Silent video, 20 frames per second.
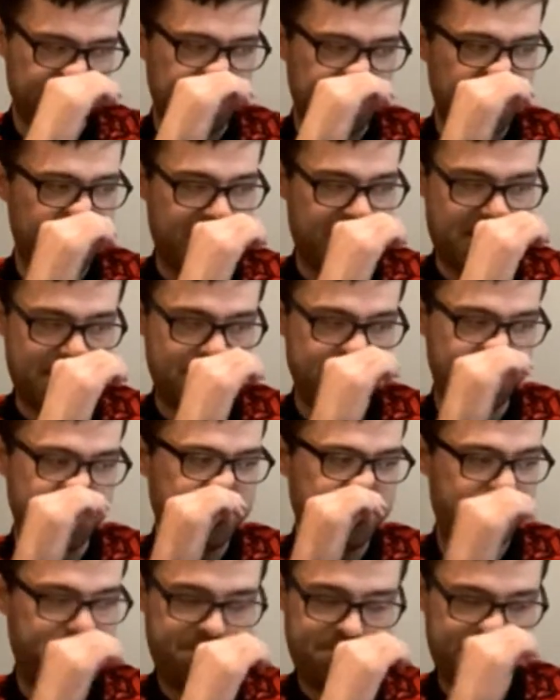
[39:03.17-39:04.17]
the
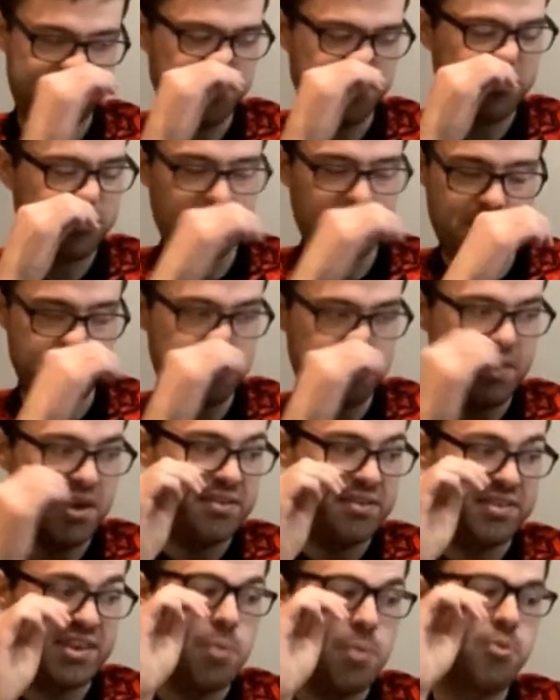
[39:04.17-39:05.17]
B
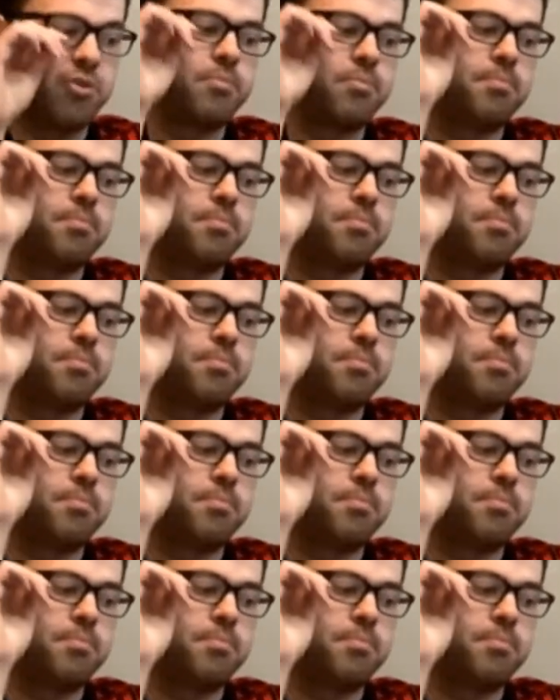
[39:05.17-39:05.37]
team was